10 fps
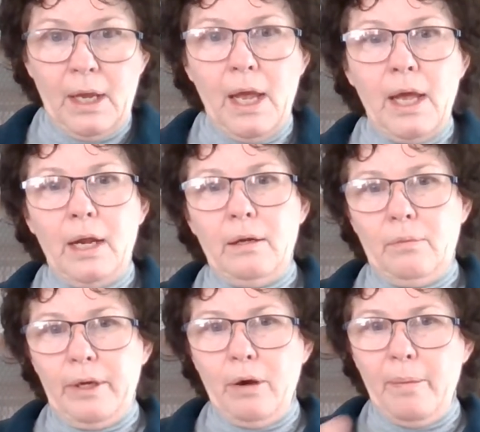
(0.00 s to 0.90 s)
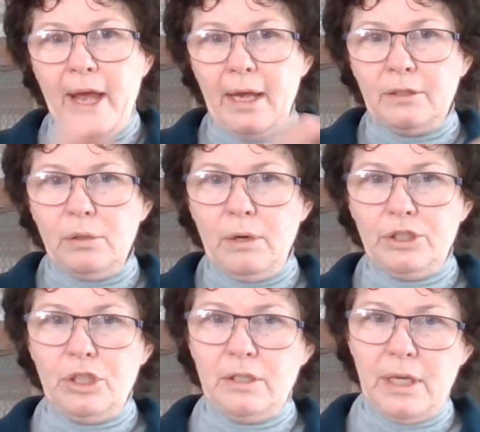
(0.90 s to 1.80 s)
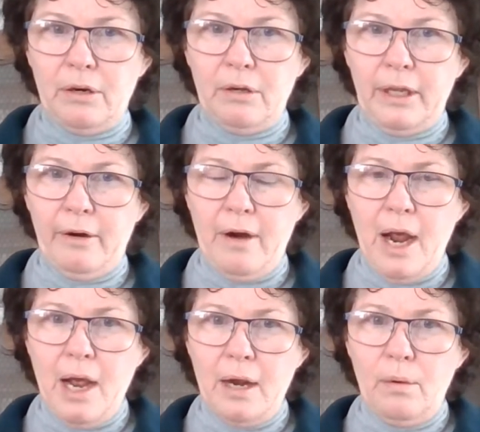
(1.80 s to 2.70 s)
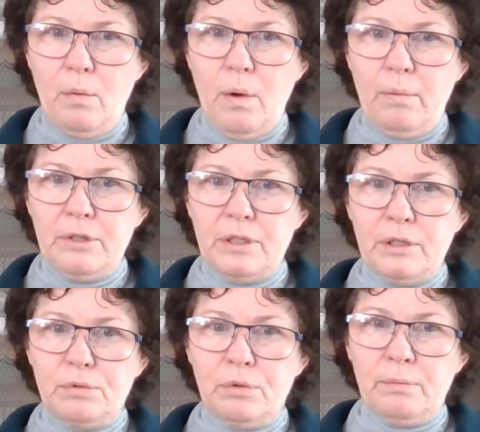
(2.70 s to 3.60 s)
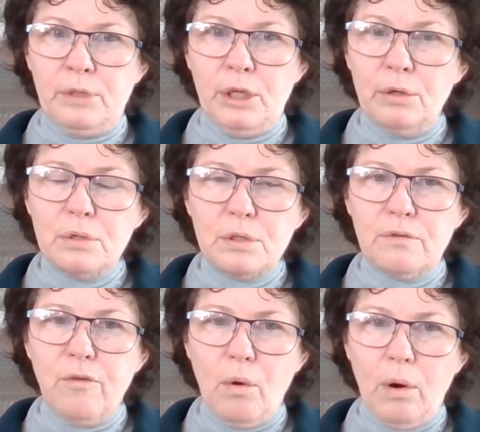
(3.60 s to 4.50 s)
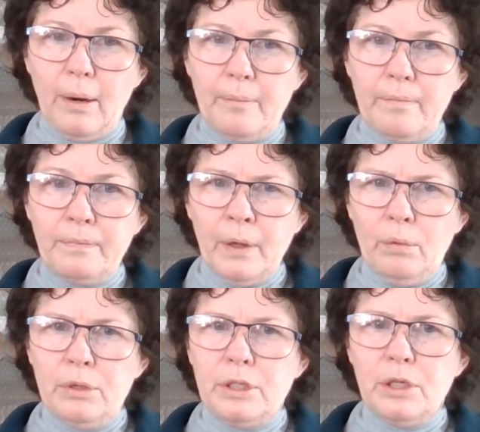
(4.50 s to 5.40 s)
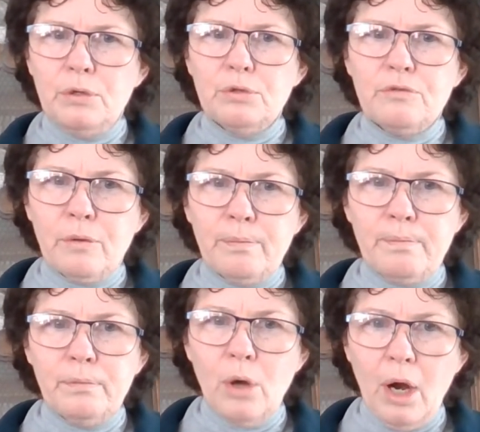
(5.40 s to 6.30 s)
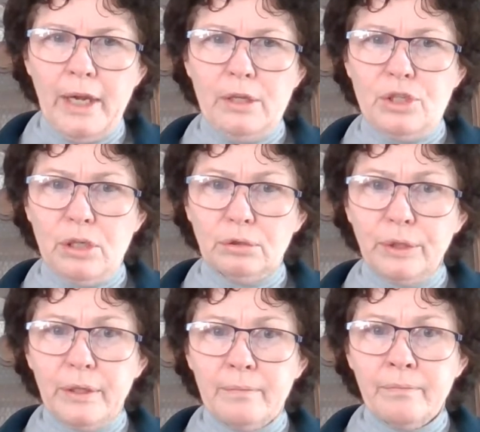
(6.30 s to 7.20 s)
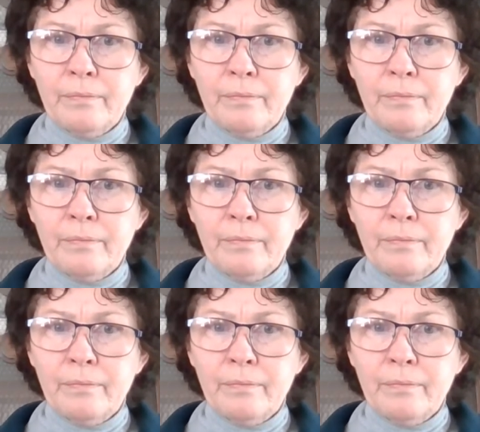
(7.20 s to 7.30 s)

And we go back to what she said earlier on. What was this room used for? Was it used for naughty children?